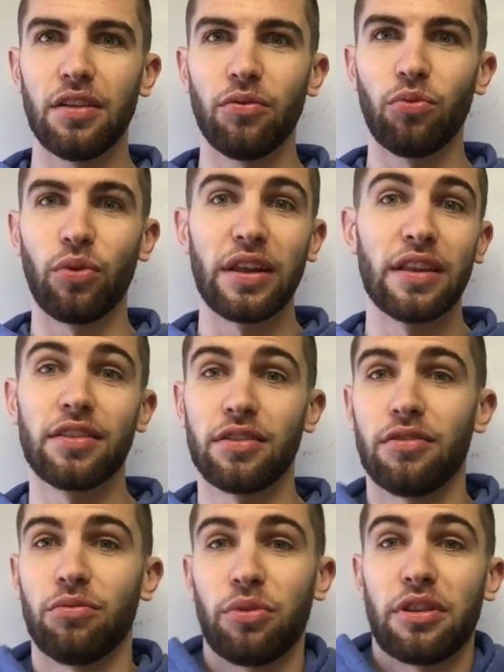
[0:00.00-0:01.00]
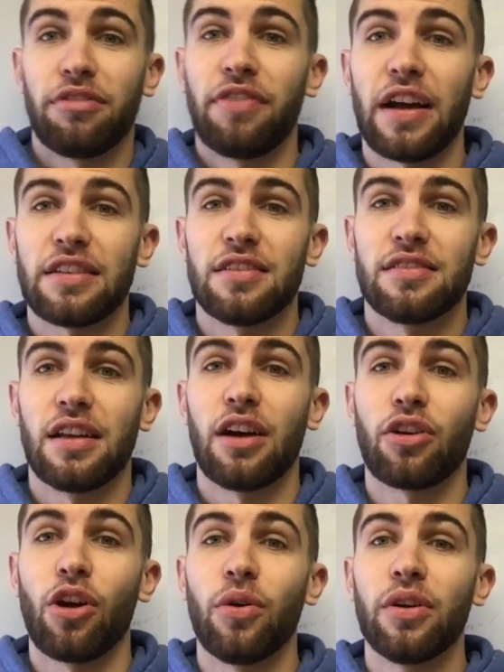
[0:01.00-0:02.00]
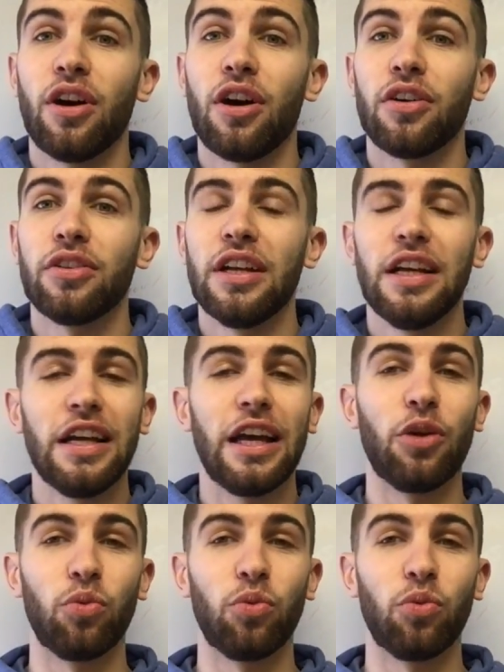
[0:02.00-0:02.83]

with the factors that are going on, it